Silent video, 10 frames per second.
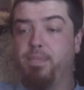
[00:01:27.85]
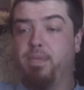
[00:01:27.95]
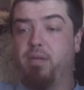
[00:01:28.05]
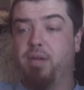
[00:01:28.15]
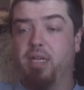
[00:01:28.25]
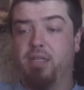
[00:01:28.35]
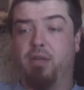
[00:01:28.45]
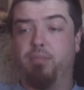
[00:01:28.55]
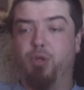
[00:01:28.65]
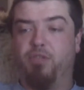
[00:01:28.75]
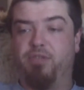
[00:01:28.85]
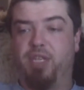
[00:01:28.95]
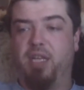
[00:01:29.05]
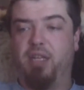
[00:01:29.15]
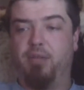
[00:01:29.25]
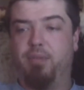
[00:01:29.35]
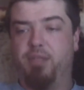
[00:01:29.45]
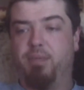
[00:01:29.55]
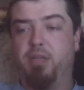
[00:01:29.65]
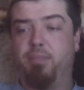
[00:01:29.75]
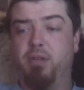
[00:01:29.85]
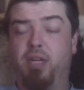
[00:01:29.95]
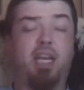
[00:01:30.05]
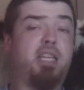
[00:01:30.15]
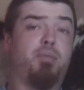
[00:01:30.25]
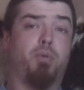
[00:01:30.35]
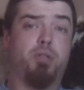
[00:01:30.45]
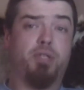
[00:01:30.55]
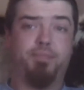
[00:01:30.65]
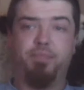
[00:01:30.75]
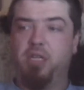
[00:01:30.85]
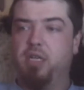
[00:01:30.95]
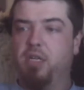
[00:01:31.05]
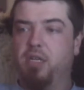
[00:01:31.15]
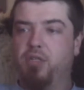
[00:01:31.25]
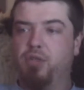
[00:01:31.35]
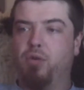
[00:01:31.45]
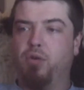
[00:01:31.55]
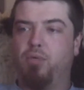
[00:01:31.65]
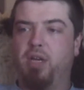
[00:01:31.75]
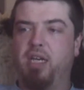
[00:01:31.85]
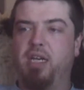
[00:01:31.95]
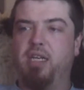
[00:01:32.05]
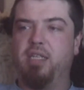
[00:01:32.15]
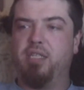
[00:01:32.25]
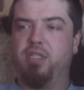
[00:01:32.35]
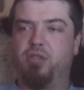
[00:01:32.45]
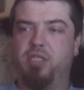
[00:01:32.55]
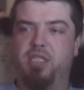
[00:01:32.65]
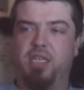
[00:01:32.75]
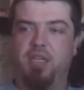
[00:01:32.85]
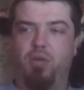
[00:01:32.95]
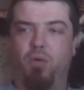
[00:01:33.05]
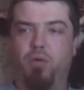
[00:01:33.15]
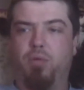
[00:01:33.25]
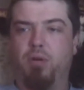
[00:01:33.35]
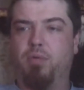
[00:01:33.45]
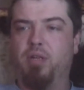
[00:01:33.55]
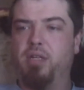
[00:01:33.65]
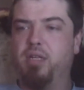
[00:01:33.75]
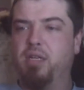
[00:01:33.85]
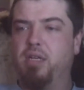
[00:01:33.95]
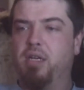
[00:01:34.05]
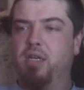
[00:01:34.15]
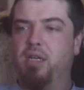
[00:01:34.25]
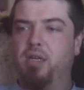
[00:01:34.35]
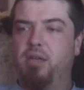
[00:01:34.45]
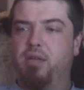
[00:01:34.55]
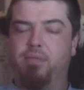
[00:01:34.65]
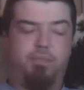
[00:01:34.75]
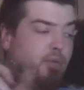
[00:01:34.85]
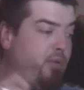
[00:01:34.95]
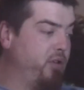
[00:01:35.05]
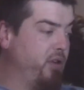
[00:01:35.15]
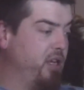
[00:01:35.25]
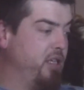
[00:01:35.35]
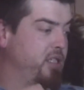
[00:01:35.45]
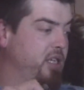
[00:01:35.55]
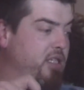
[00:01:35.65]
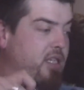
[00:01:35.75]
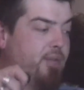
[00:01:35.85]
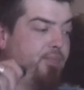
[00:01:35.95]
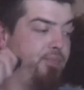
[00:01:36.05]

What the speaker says: well, it comes off site, tell me it's max power, 80 watts. So not quite as good as the Clockwork one, but we're running at 60.